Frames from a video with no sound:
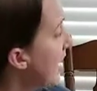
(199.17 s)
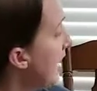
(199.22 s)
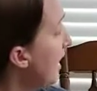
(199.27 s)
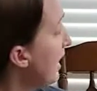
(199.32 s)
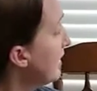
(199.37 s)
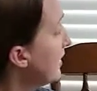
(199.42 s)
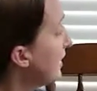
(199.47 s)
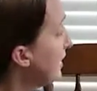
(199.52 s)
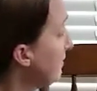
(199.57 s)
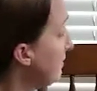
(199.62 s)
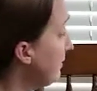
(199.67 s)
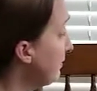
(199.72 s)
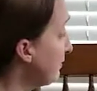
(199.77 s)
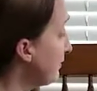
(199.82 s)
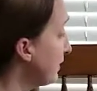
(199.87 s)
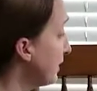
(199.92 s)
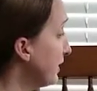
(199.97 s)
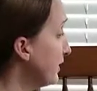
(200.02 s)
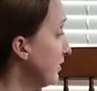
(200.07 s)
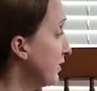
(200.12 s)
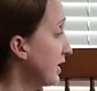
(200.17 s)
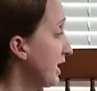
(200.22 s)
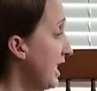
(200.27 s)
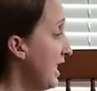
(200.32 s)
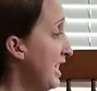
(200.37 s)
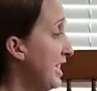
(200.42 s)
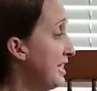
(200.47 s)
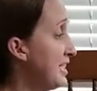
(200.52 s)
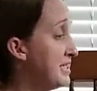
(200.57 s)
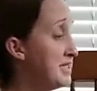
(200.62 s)
A lot of people can look
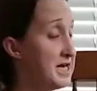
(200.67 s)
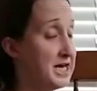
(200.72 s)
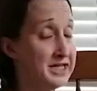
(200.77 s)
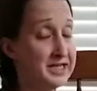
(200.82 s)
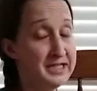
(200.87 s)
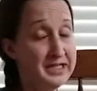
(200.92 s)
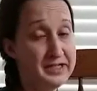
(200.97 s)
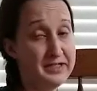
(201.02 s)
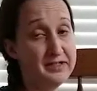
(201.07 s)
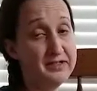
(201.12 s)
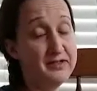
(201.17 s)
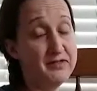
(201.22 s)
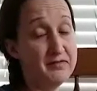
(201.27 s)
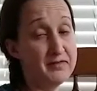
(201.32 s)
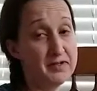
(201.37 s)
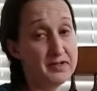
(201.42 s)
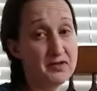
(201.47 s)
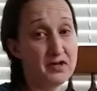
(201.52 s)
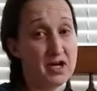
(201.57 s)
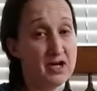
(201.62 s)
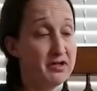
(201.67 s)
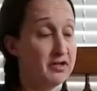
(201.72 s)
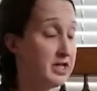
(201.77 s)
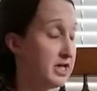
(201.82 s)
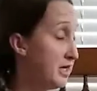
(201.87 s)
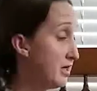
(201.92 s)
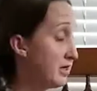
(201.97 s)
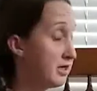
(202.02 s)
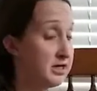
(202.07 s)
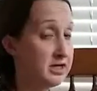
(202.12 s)
ahead and not need to do the trial and
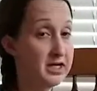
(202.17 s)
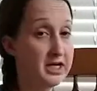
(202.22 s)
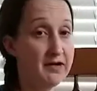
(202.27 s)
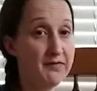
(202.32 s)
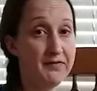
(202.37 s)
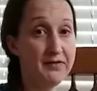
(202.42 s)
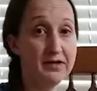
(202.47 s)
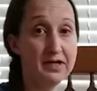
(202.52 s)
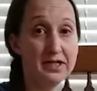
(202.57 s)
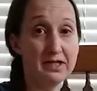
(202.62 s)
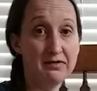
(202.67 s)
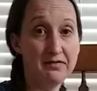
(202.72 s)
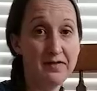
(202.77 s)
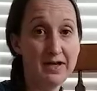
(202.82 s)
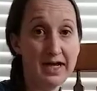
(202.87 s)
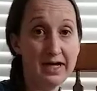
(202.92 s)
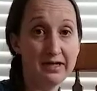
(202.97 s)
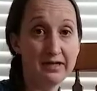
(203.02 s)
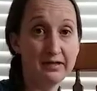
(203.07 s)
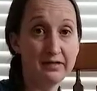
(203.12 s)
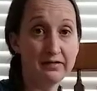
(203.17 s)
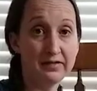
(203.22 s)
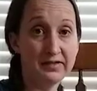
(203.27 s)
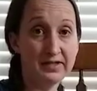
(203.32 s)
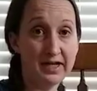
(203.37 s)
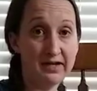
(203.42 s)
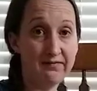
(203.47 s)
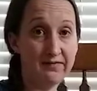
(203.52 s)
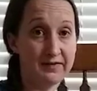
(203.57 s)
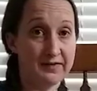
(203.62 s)
error. If you can do that, it'll
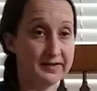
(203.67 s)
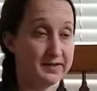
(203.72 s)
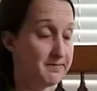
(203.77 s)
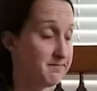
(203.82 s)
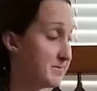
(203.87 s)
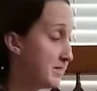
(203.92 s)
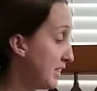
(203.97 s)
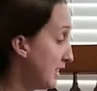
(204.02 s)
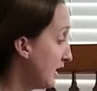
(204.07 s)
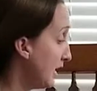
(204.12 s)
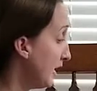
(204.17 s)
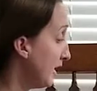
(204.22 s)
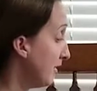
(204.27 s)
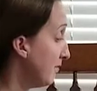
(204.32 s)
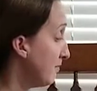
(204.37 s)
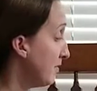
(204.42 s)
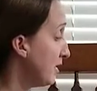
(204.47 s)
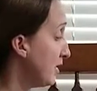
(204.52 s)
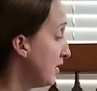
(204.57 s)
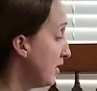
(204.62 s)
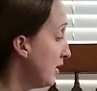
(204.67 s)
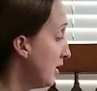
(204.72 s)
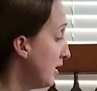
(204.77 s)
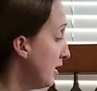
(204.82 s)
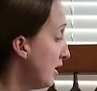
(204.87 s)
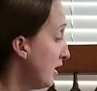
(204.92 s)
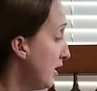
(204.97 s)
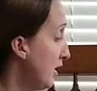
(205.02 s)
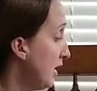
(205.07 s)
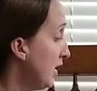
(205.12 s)
save you some time.
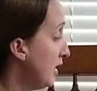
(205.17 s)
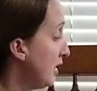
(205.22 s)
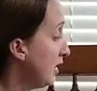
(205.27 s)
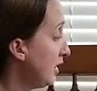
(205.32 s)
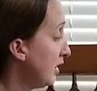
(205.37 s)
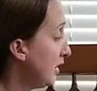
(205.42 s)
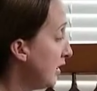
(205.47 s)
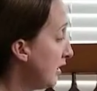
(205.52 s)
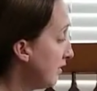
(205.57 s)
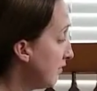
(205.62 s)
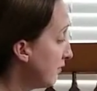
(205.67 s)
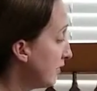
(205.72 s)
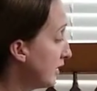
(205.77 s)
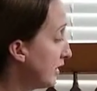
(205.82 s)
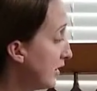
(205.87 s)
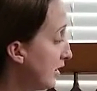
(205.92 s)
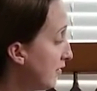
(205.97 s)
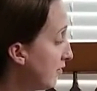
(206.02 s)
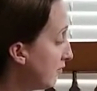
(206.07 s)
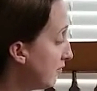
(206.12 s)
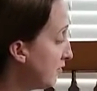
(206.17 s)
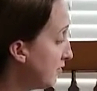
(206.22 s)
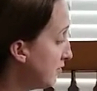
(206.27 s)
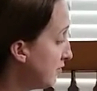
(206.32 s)
Here we go.